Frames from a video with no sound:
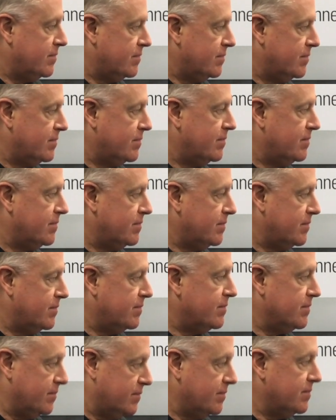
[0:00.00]

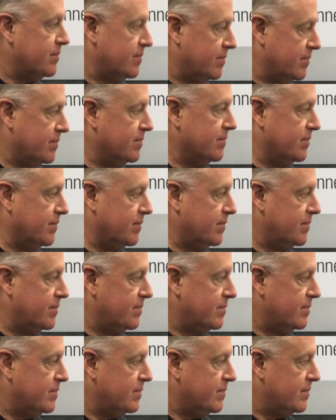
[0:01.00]

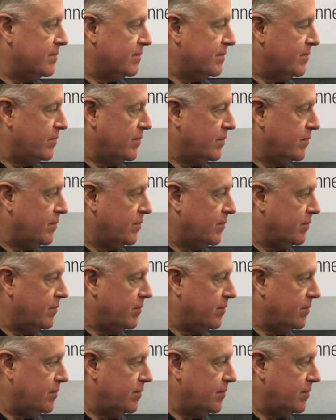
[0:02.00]

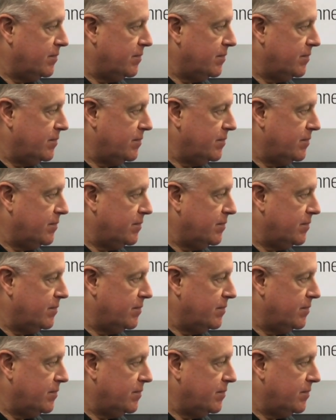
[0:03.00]
[no speech]